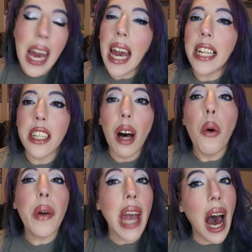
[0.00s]
And
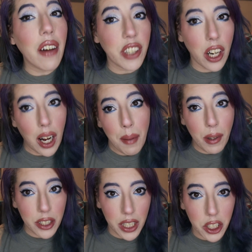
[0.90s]
y'all, we have to talk
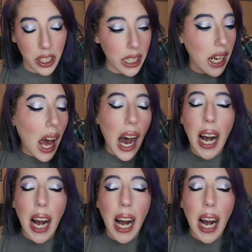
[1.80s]
about sunscreen.